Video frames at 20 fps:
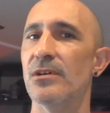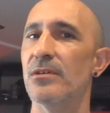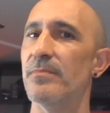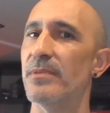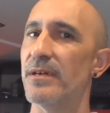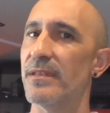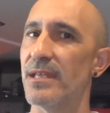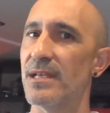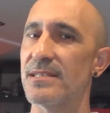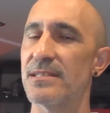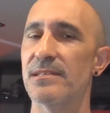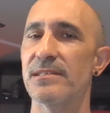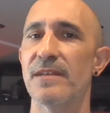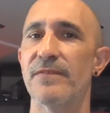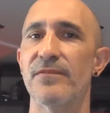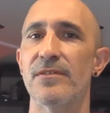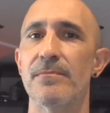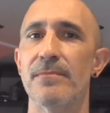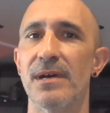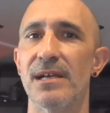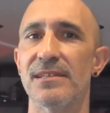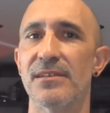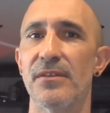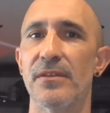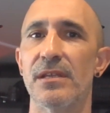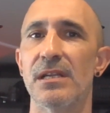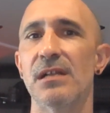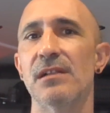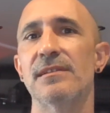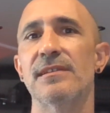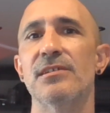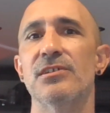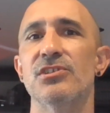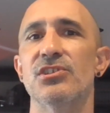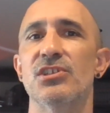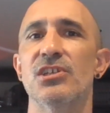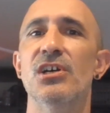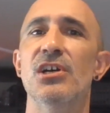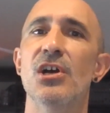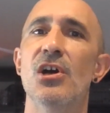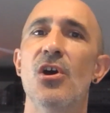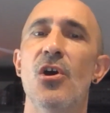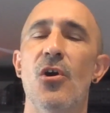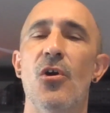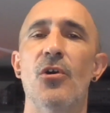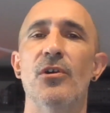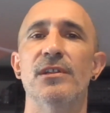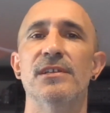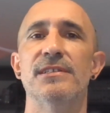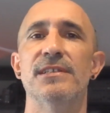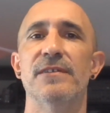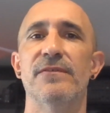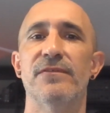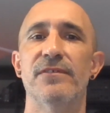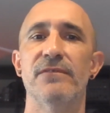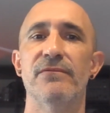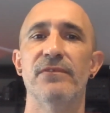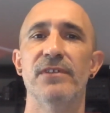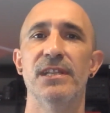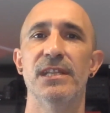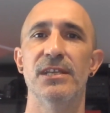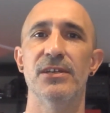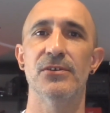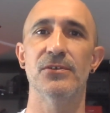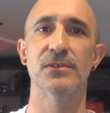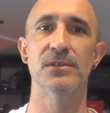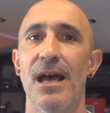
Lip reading: but that's a different matter that I'll touch on a different video.